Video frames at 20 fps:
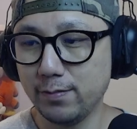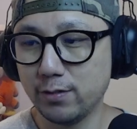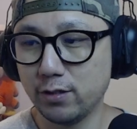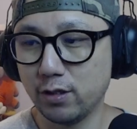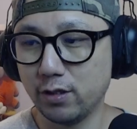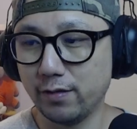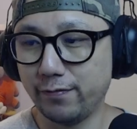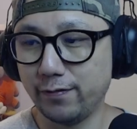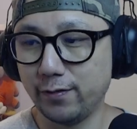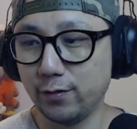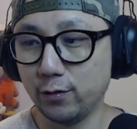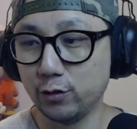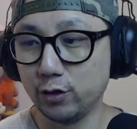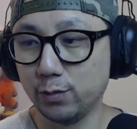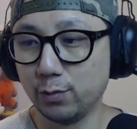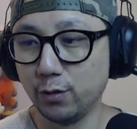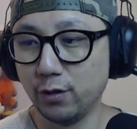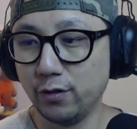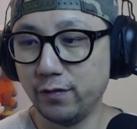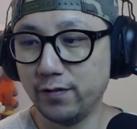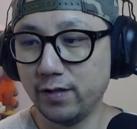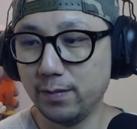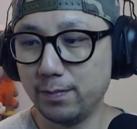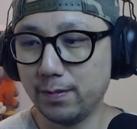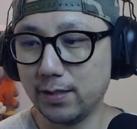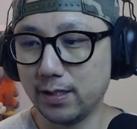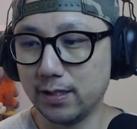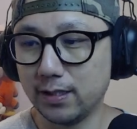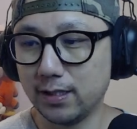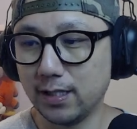so it feels smoother,
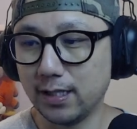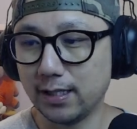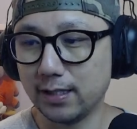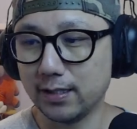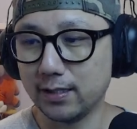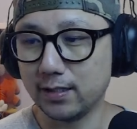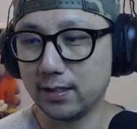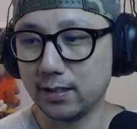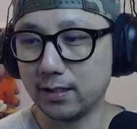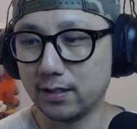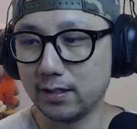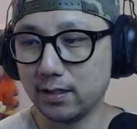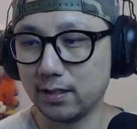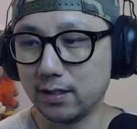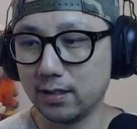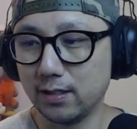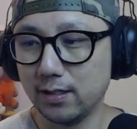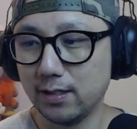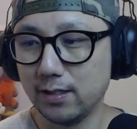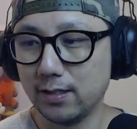but like the, the